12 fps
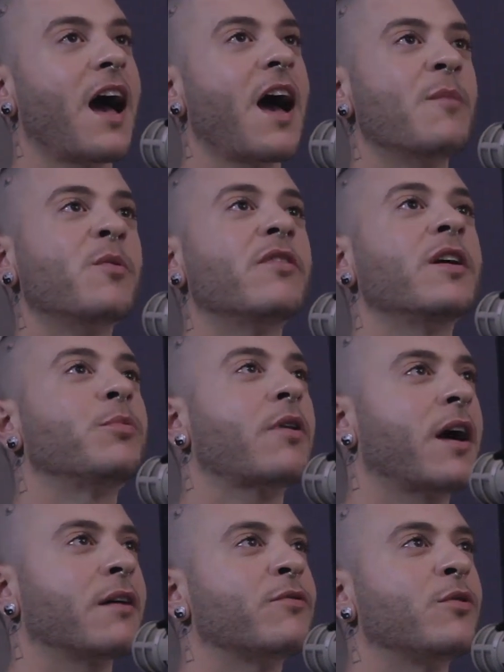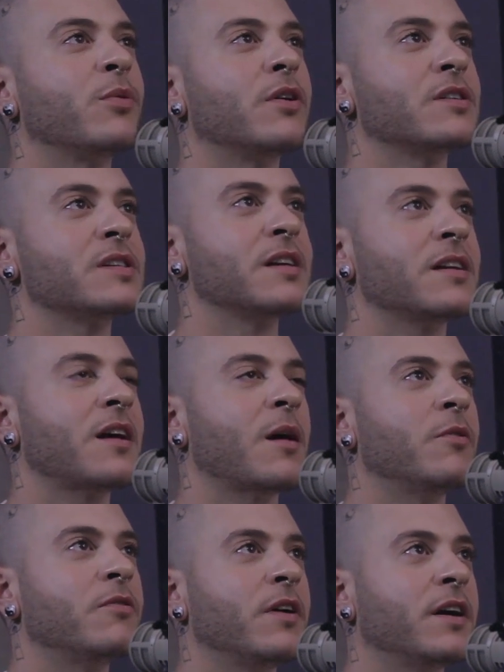I'm a very prideful person.
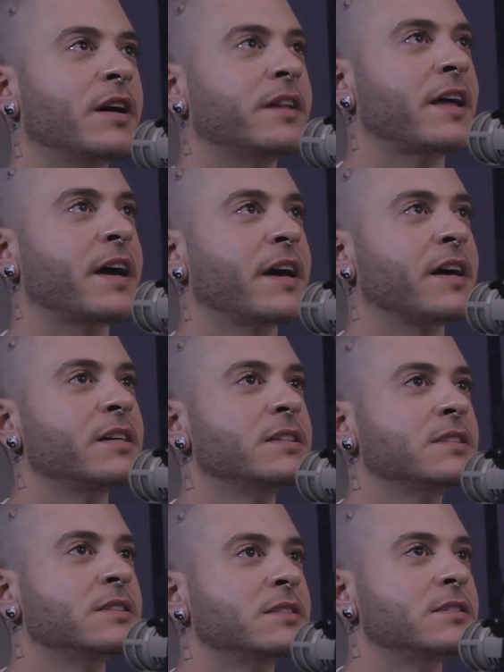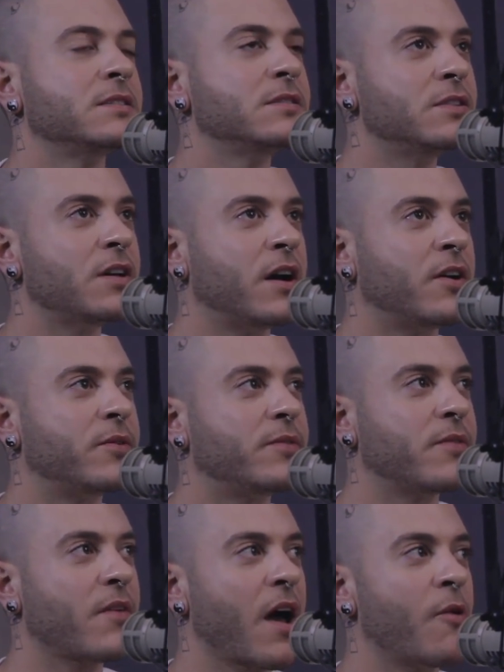I'm a very, like, you know,
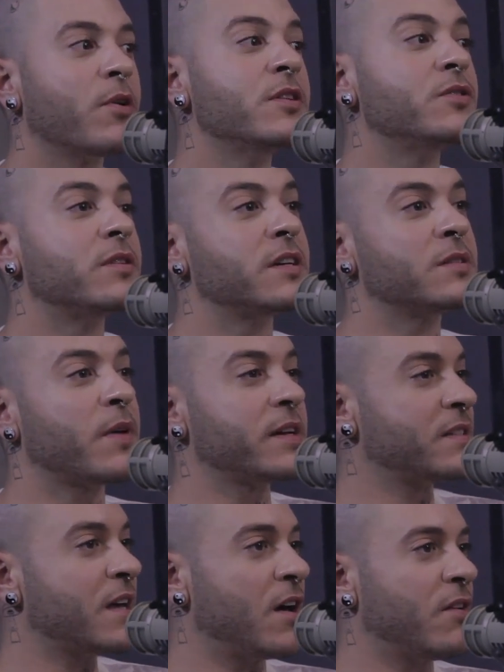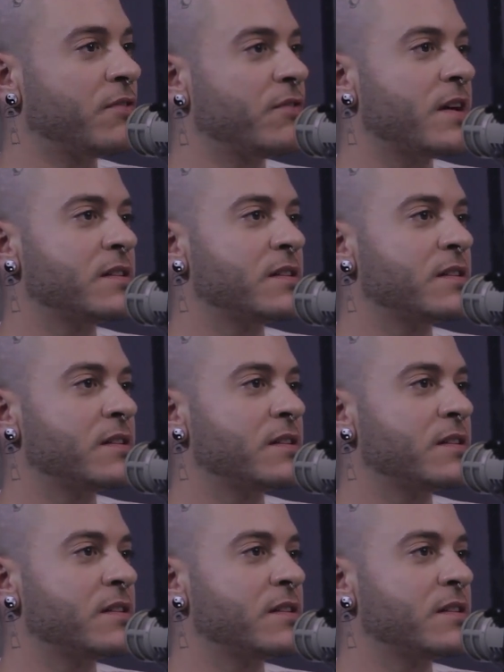I want to do things myself.